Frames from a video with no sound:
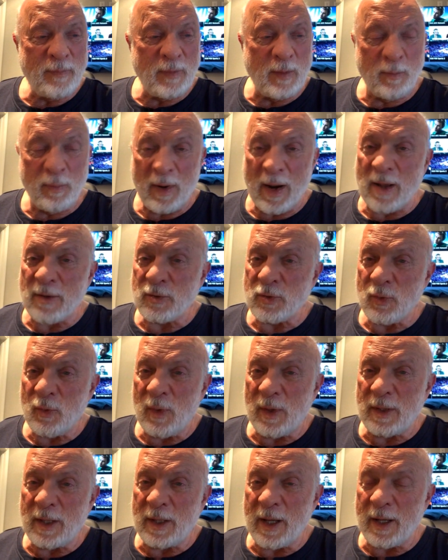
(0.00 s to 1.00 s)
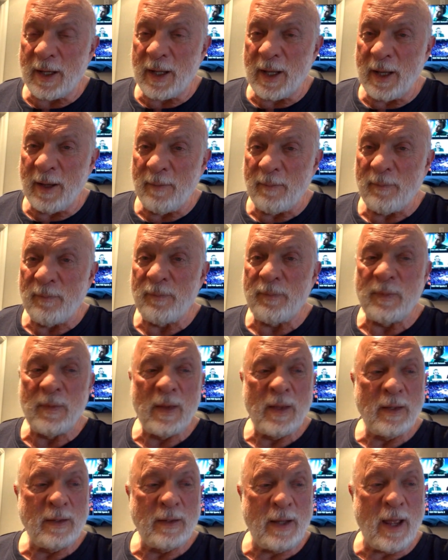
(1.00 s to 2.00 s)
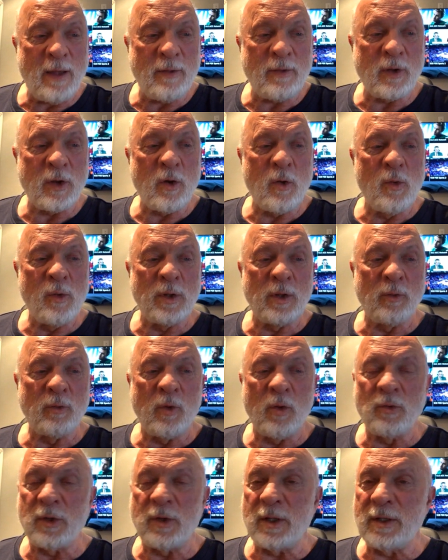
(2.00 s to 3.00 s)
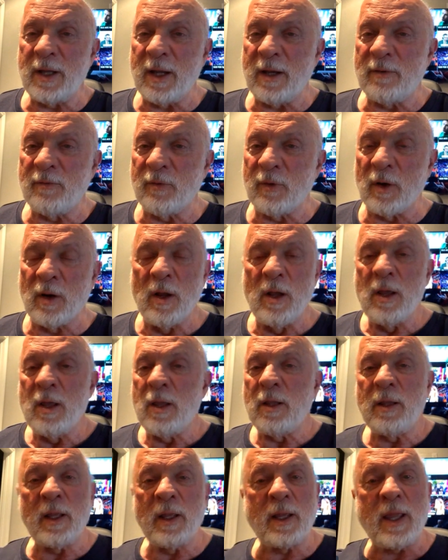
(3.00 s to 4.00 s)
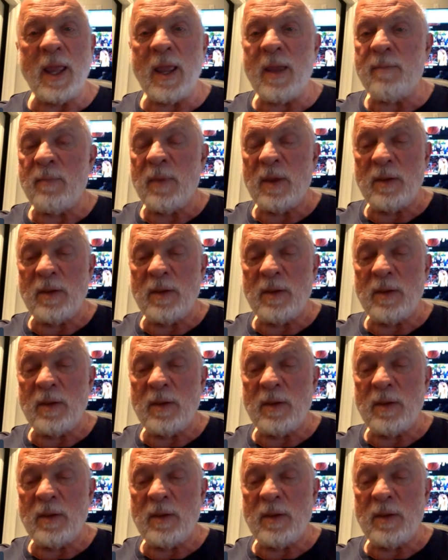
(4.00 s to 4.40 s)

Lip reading: the Browns won that game. Now they go on the road to Denver. The game